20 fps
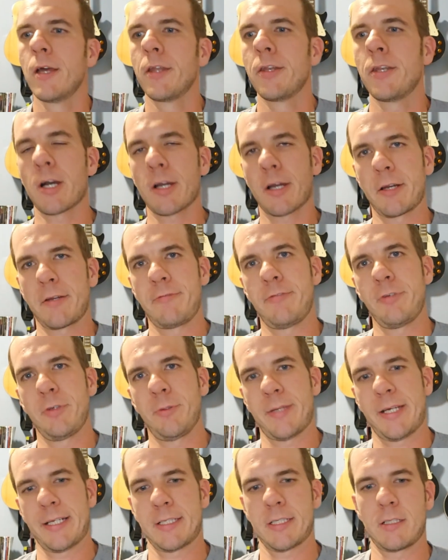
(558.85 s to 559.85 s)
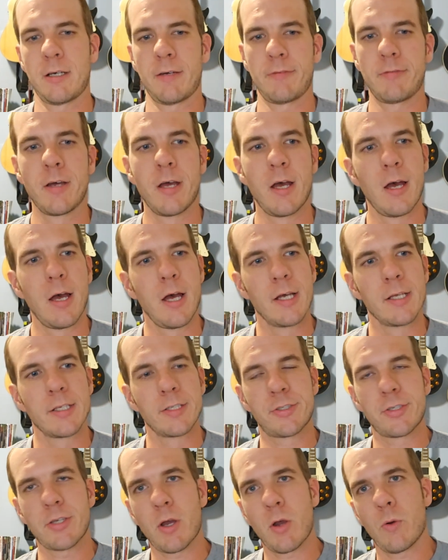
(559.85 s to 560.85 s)
not going to film that stuff.
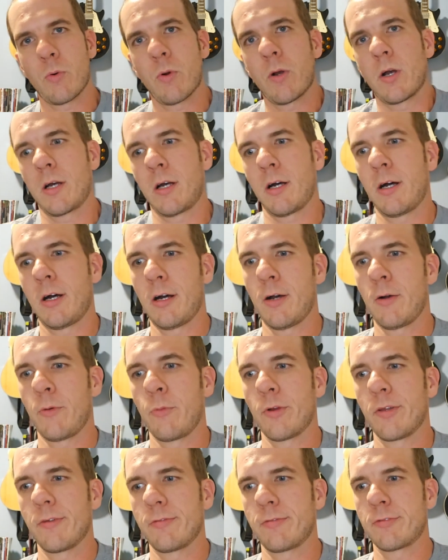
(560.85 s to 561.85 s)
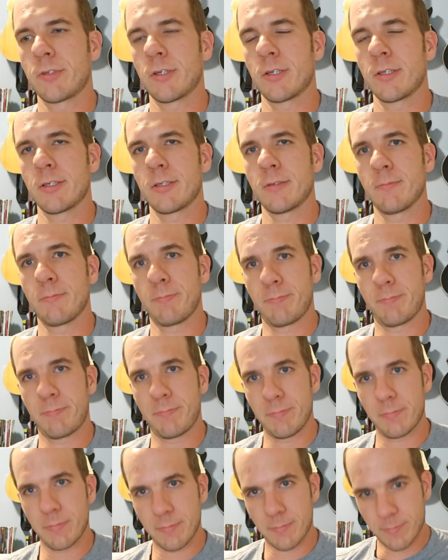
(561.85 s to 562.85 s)
So we've
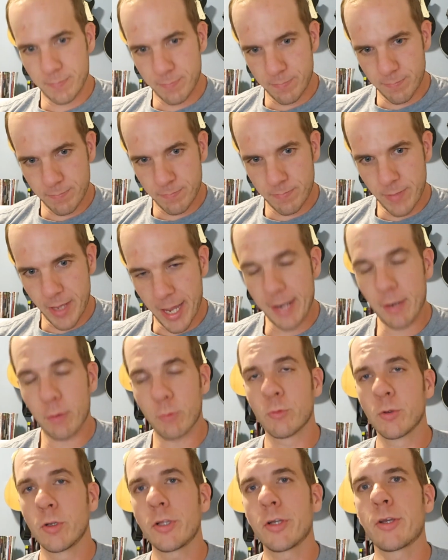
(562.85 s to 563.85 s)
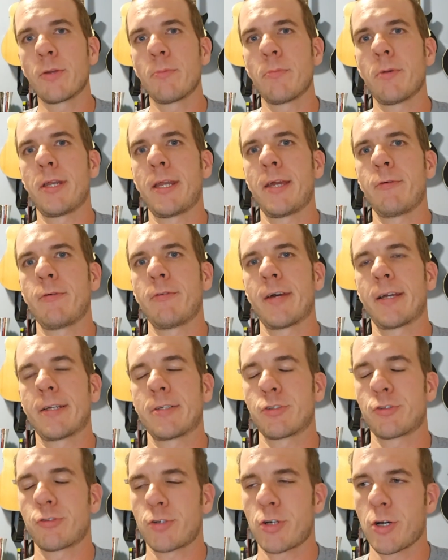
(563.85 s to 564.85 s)
had a really good Monday. We've had a
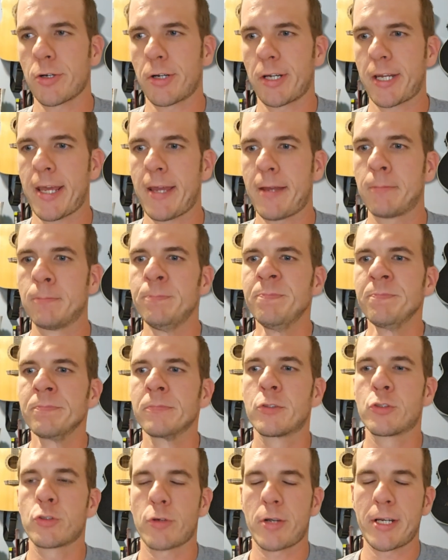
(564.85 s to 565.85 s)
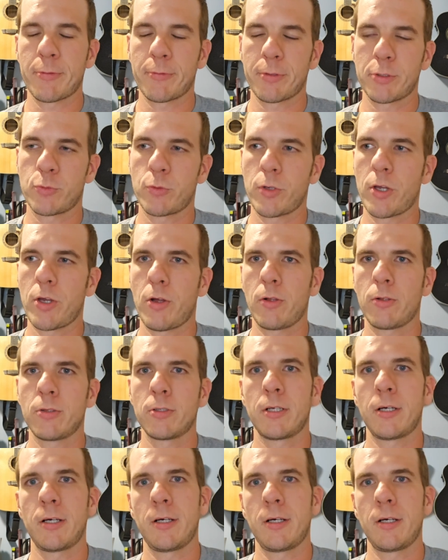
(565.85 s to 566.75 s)
strong day. Training went well.